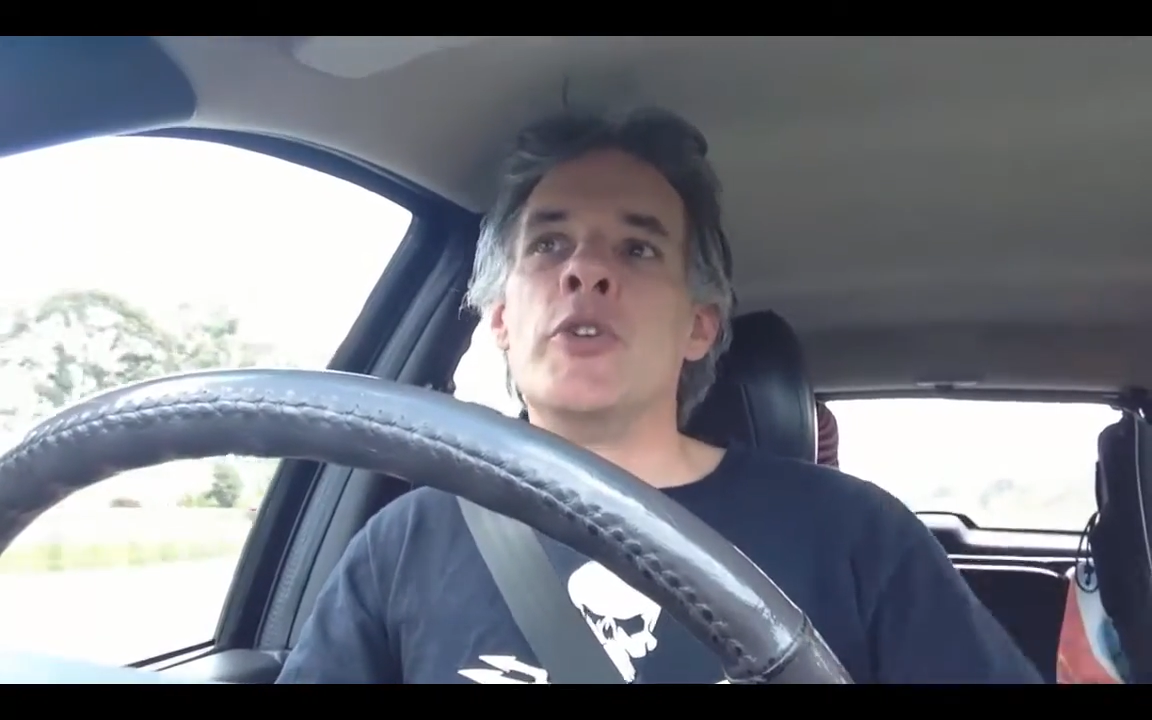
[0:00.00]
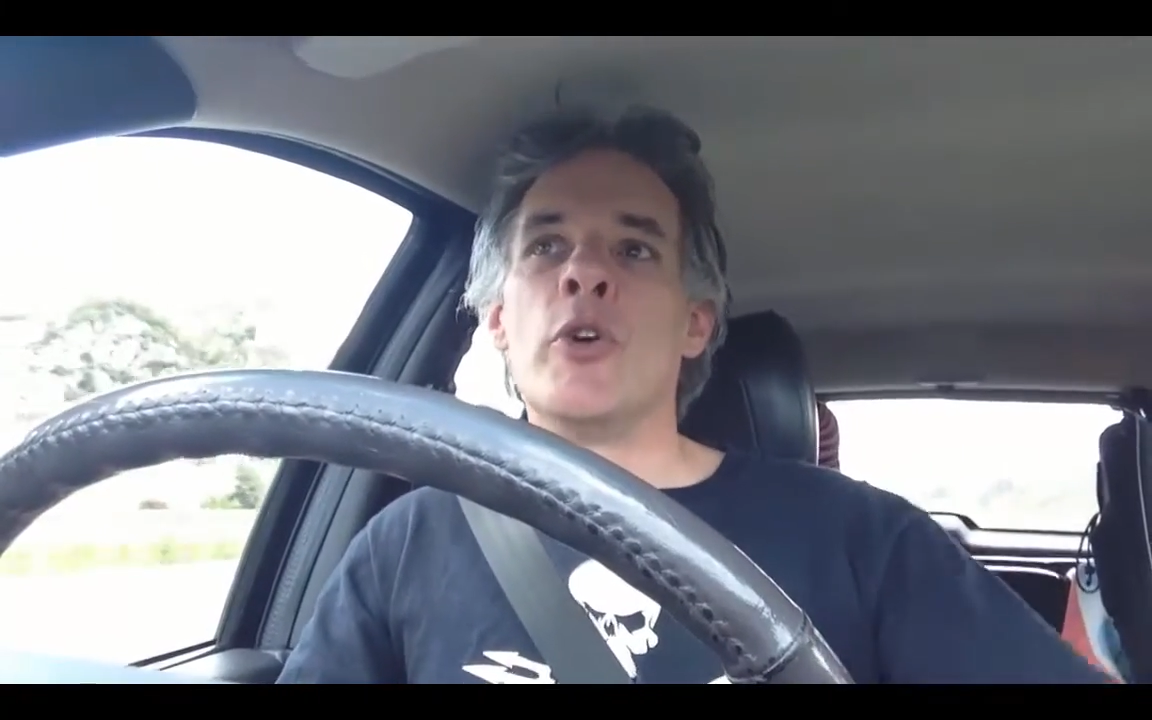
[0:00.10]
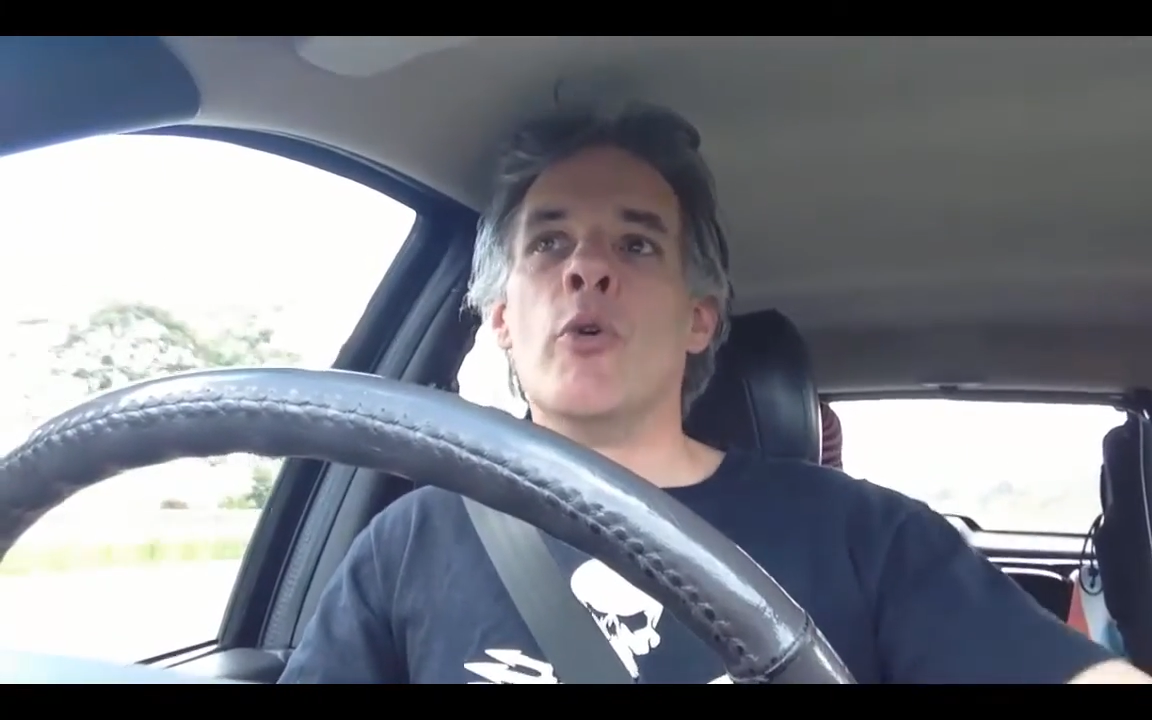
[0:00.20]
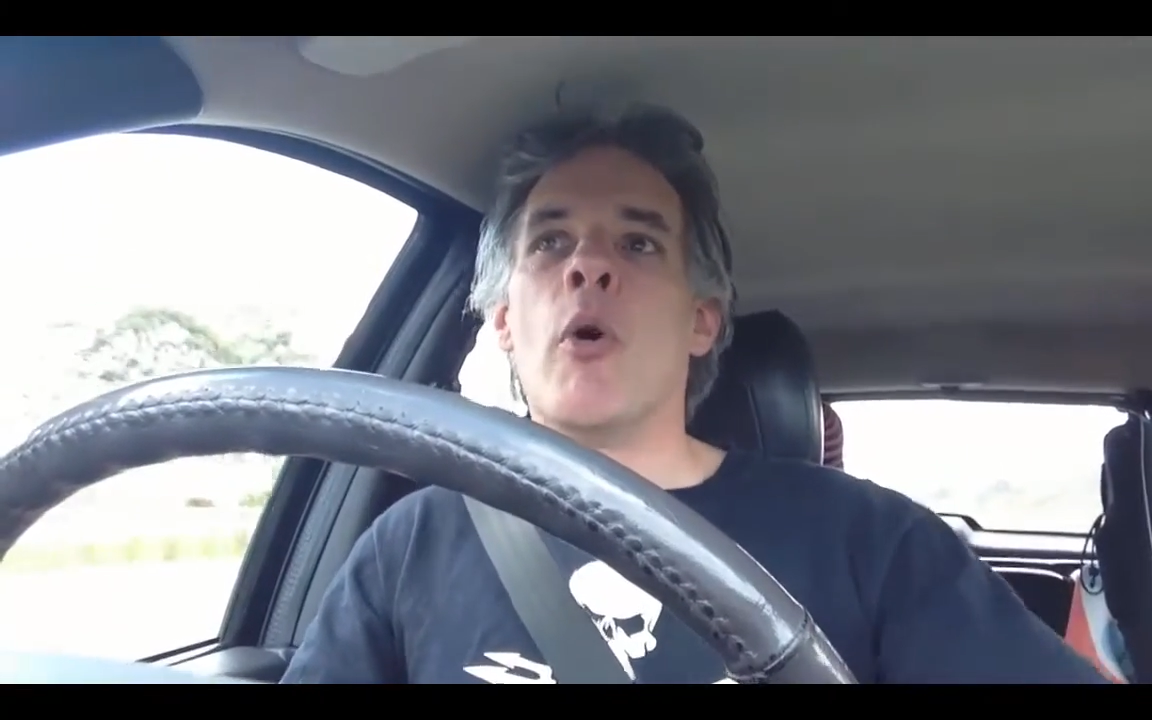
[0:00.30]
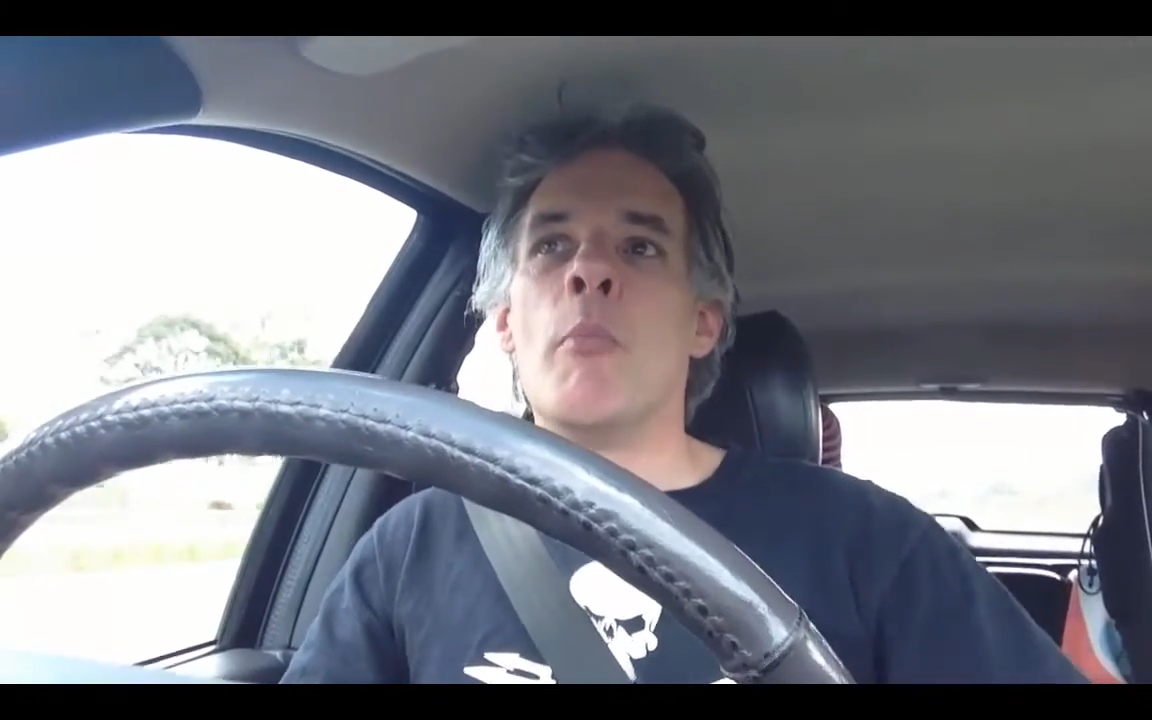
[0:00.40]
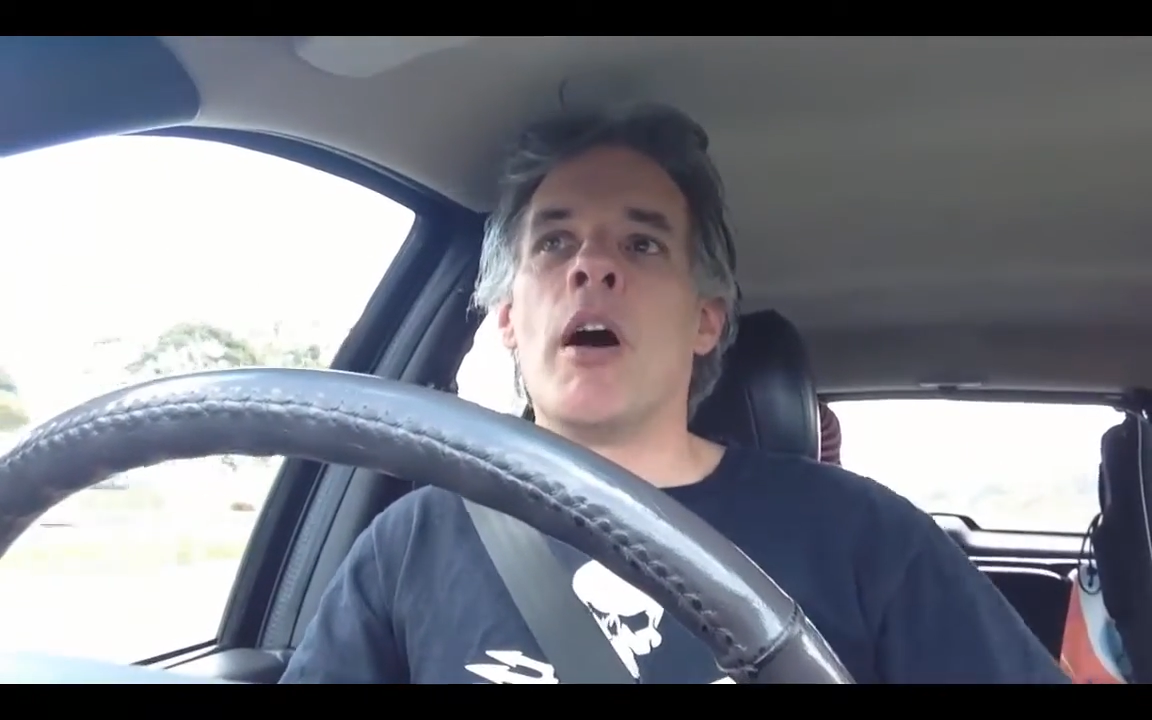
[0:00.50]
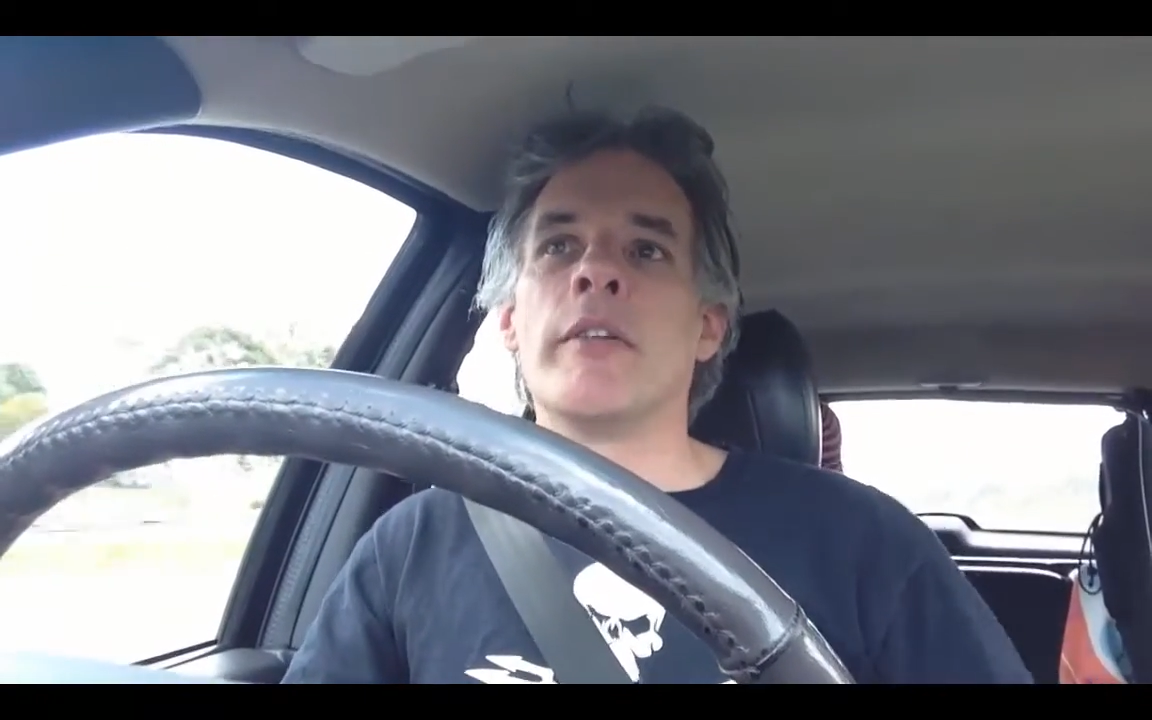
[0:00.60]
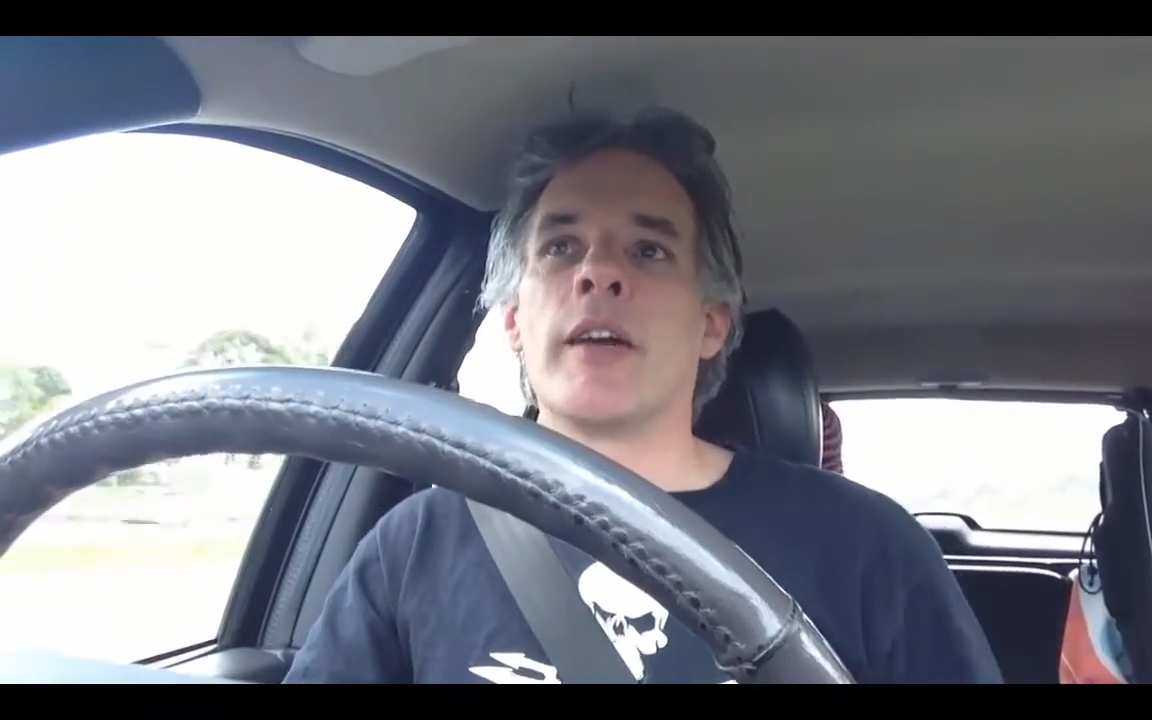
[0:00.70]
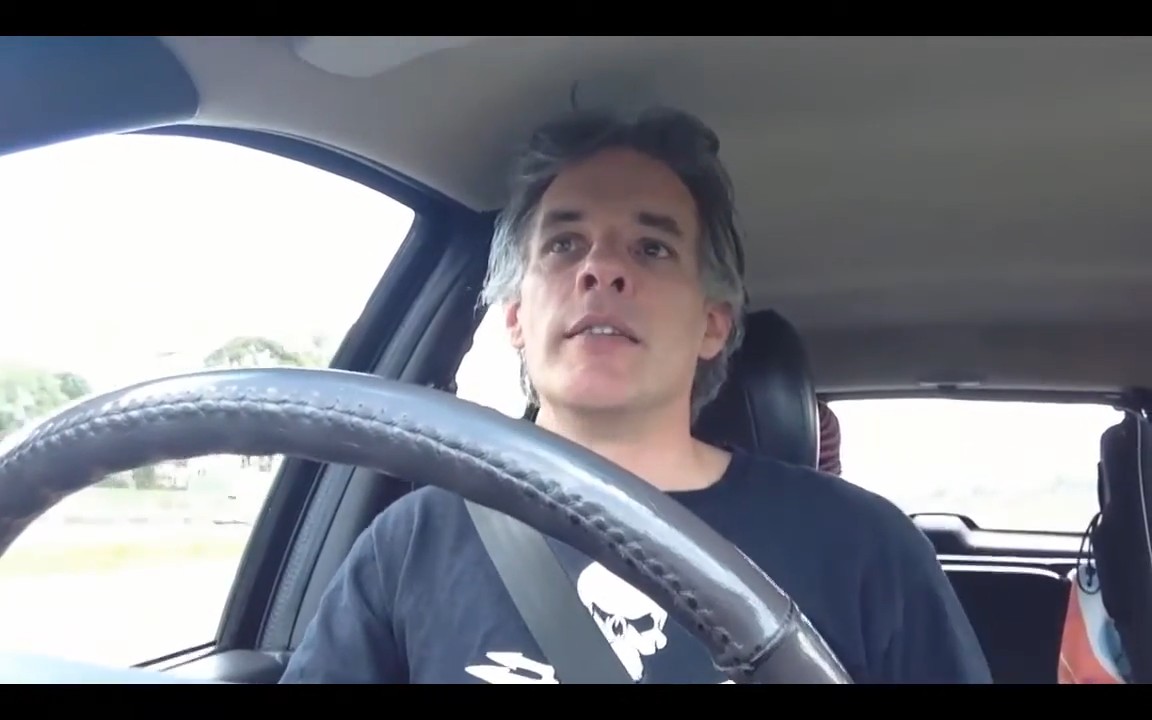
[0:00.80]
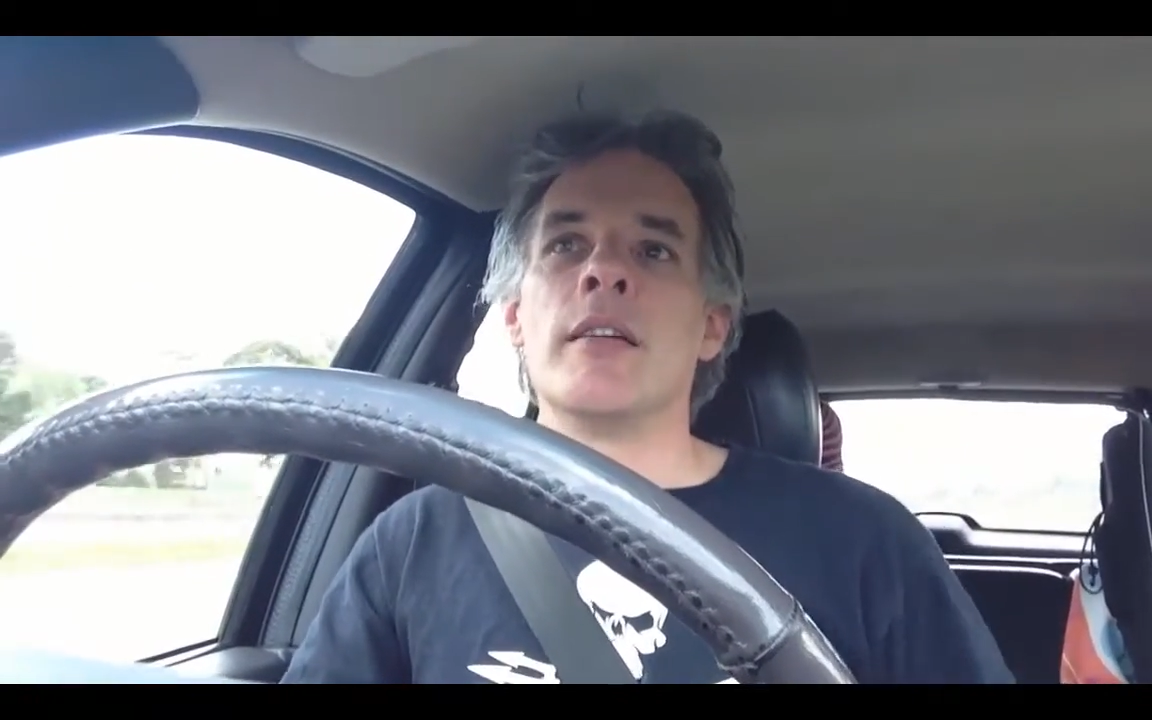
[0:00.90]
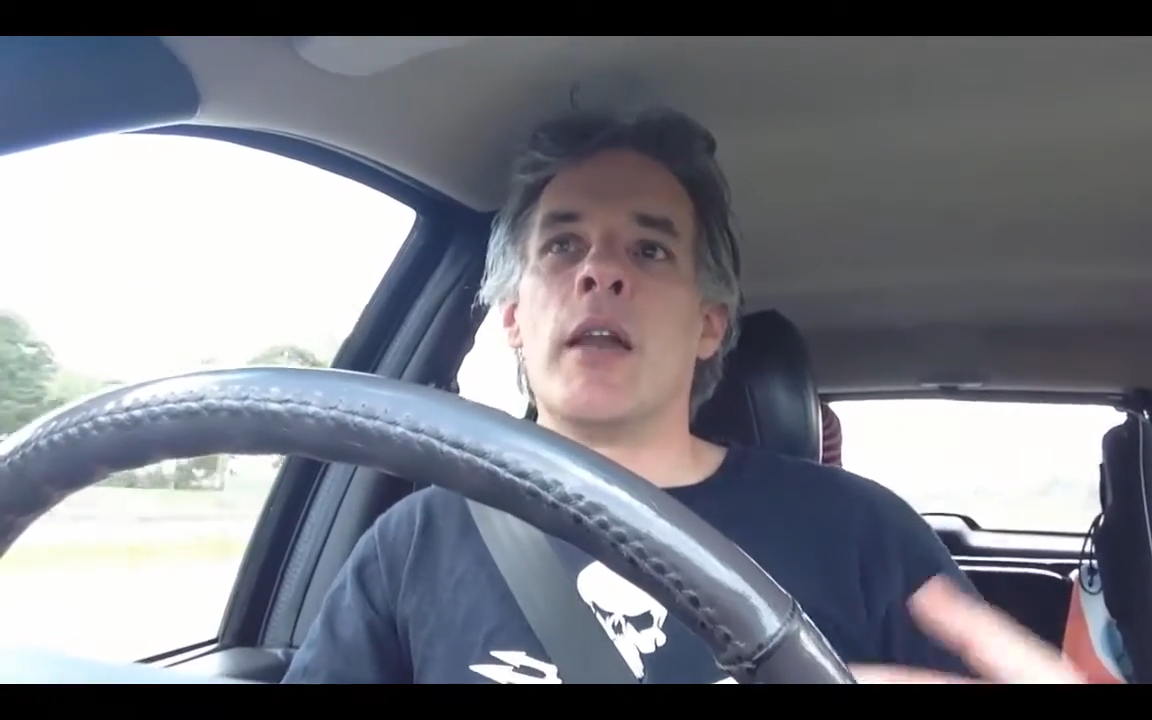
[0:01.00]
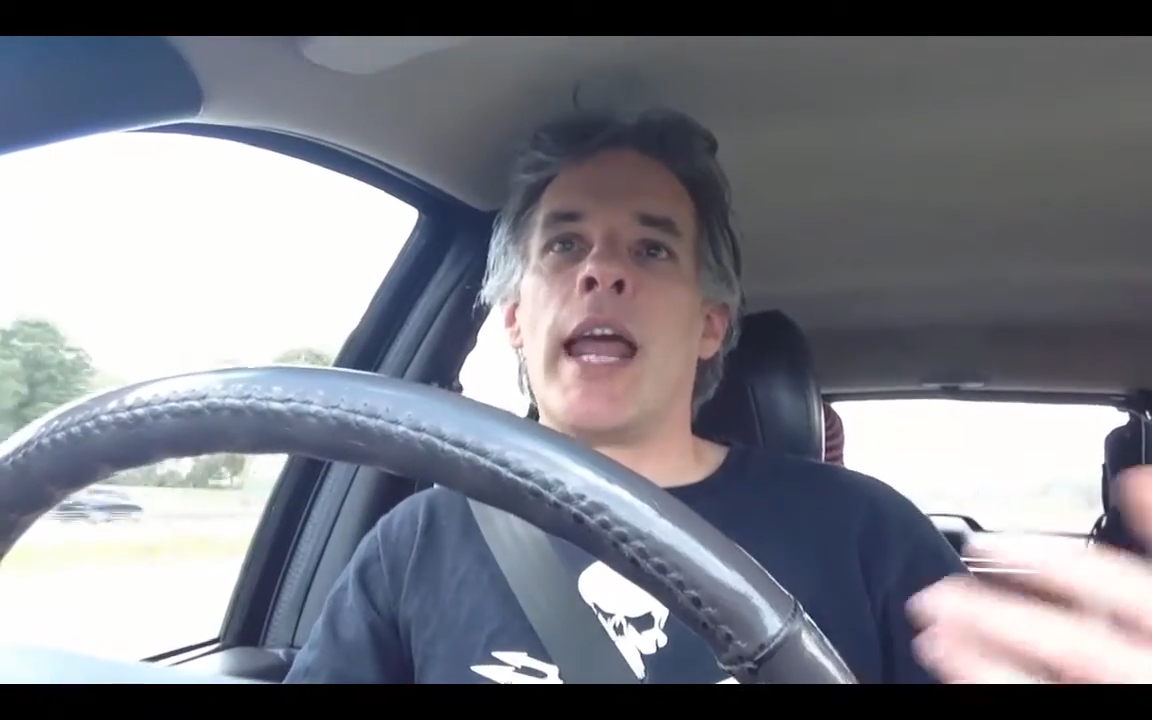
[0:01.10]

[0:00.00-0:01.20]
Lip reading: to all my friends and